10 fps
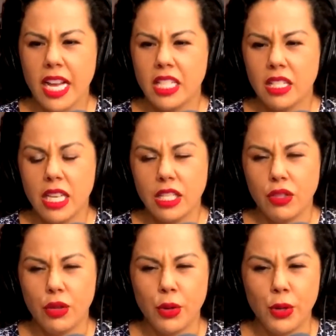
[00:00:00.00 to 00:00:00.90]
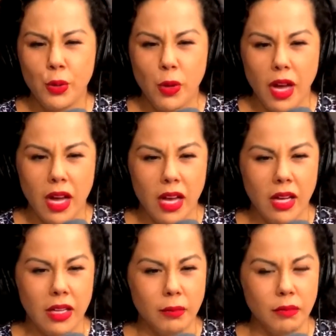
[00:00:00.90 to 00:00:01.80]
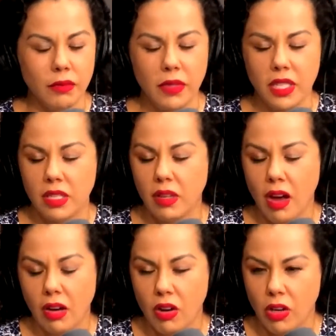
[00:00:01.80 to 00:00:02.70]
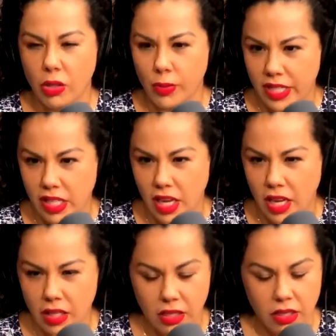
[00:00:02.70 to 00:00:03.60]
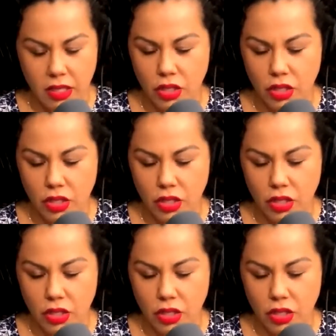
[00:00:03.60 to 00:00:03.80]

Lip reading: It's through this law called ERISA. Mm-hmm.